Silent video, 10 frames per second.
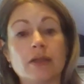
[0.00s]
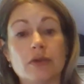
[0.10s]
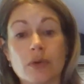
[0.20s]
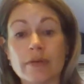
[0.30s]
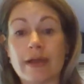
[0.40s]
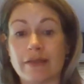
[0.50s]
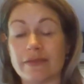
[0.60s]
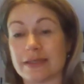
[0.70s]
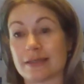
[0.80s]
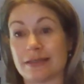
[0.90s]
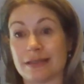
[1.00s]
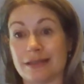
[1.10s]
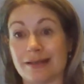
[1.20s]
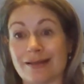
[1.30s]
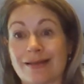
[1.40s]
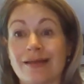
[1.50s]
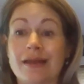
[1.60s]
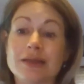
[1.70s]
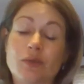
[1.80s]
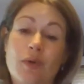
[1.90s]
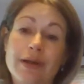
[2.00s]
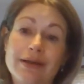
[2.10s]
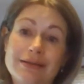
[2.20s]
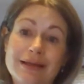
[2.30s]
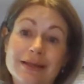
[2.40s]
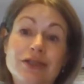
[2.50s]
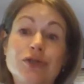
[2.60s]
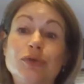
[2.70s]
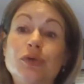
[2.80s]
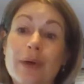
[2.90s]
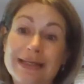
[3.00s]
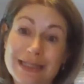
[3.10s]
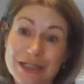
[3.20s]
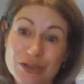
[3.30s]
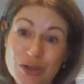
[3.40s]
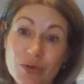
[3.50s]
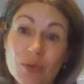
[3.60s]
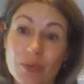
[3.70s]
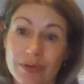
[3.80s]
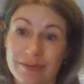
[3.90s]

your relevant statistic is 1 to 6 to 22.